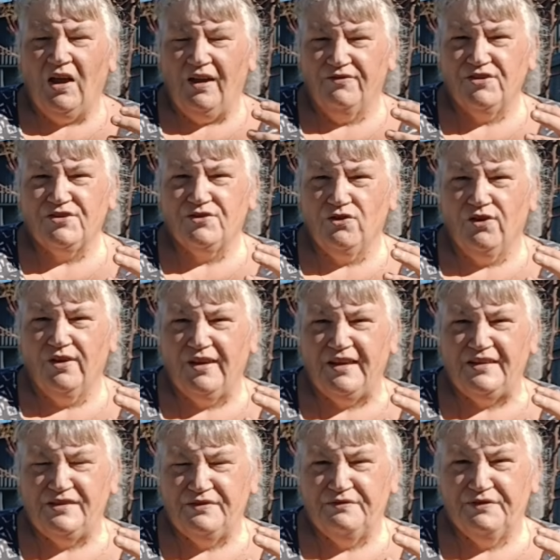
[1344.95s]
I've just got
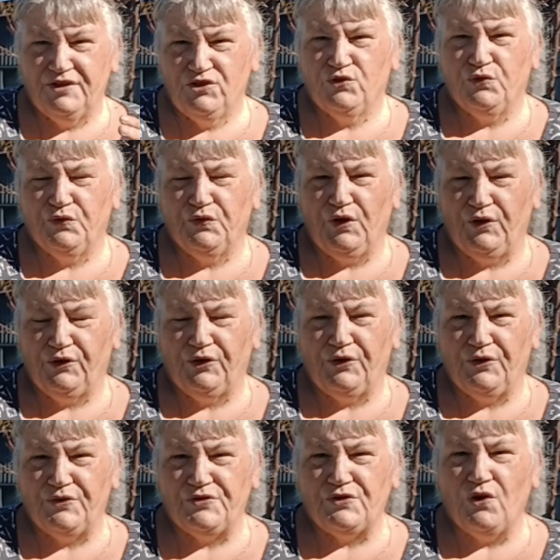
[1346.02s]
individual
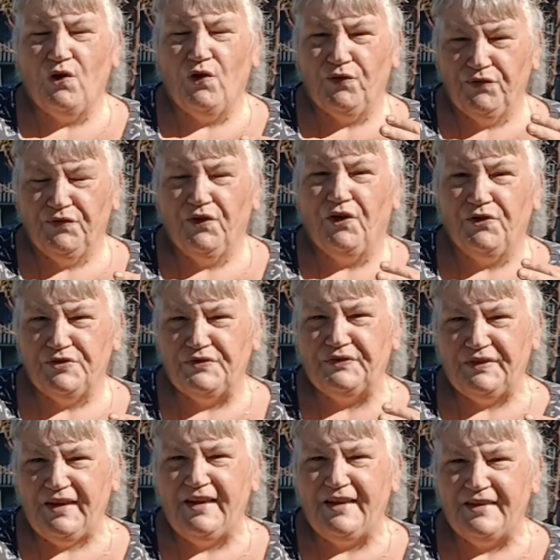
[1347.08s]
photos of those
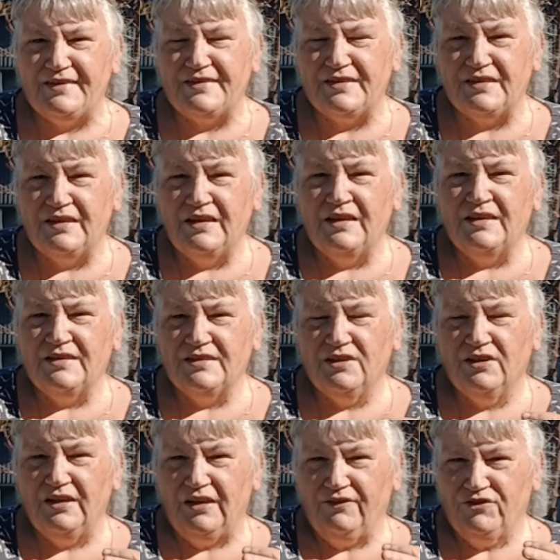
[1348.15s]
flowers,
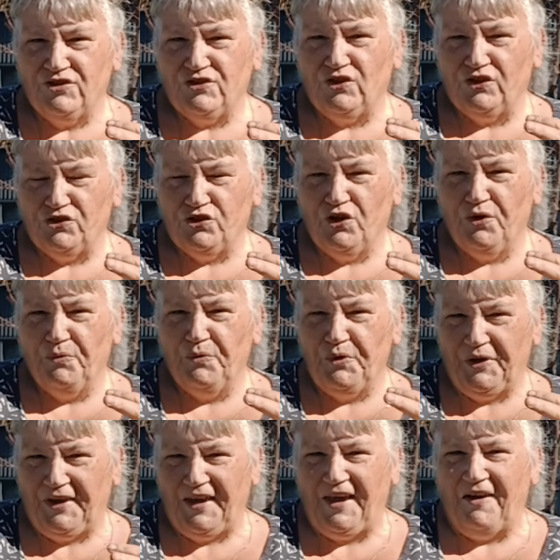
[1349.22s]
so now I've just got to try and
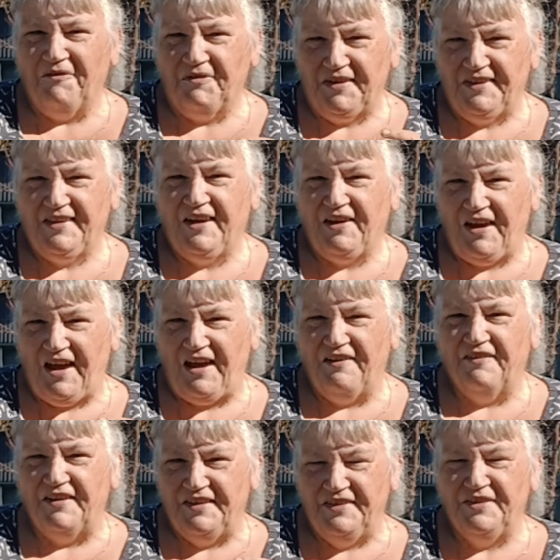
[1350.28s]
work out where they
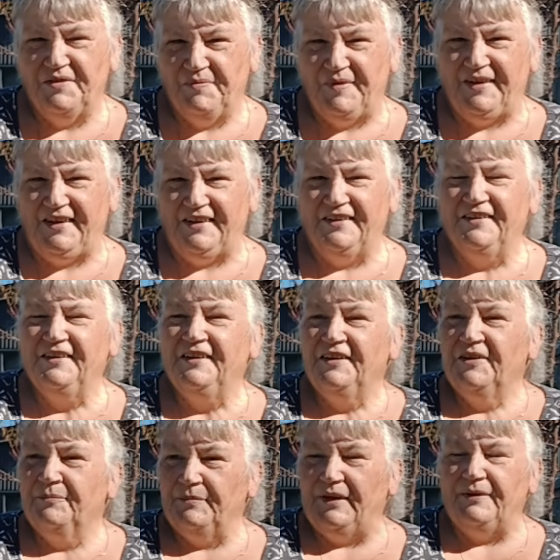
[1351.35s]
are in the bed.
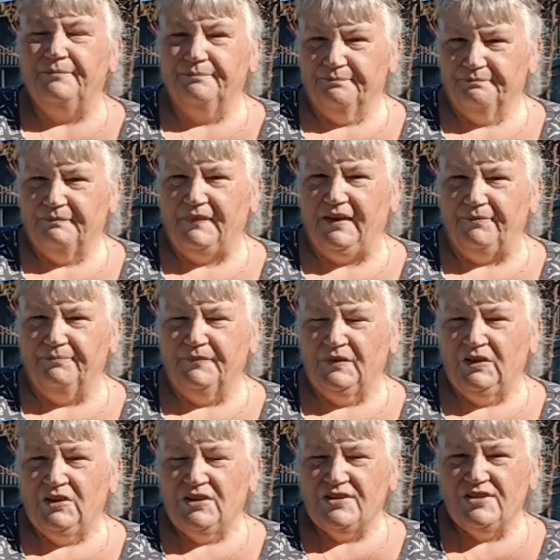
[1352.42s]
But yeah,
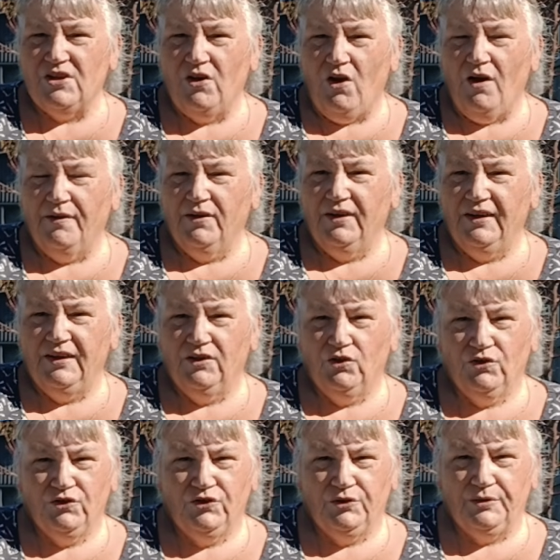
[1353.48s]
so I'm going to get
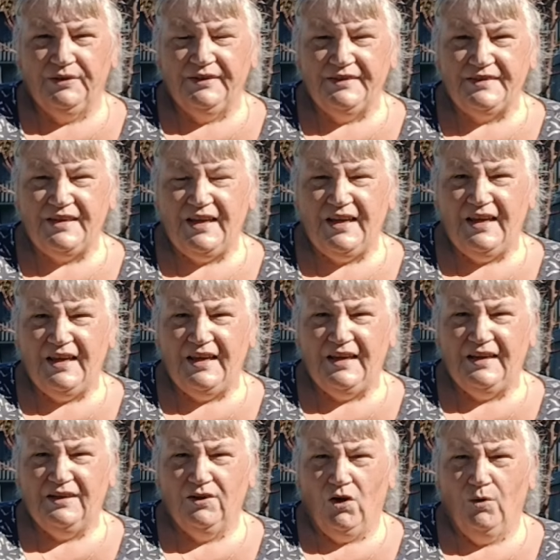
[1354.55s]
onto it
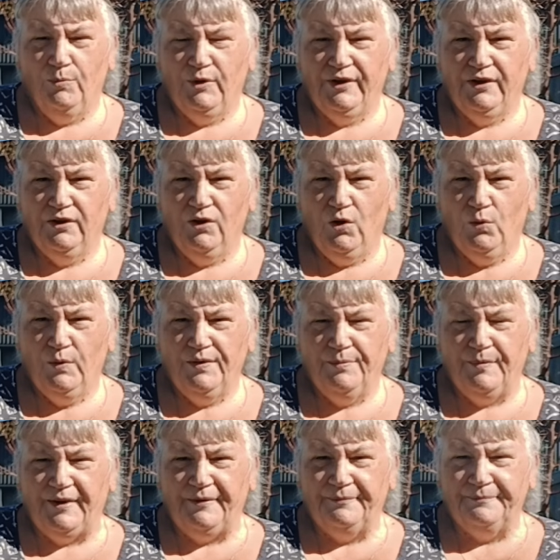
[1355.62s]
and I'll bring you along
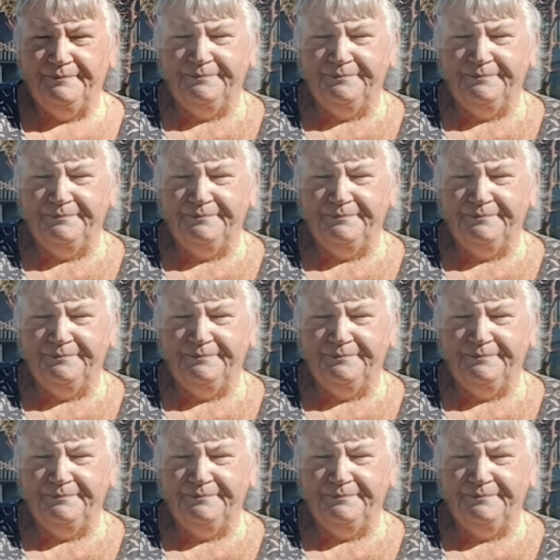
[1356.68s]
with me.